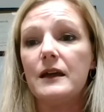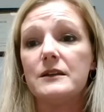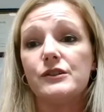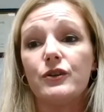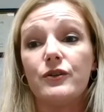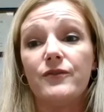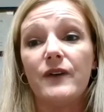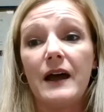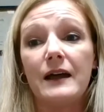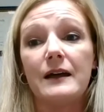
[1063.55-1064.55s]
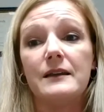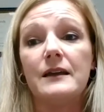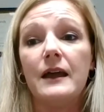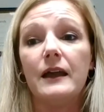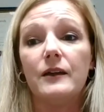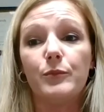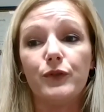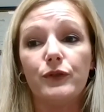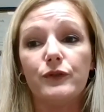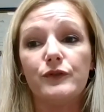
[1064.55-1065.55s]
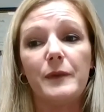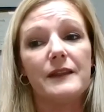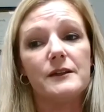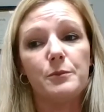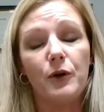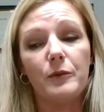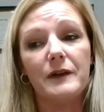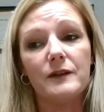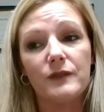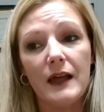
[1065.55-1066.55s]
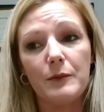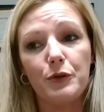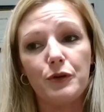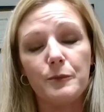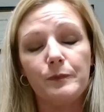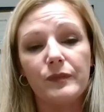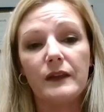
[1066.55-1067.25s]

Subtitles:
certified and approved by the Department of Labor.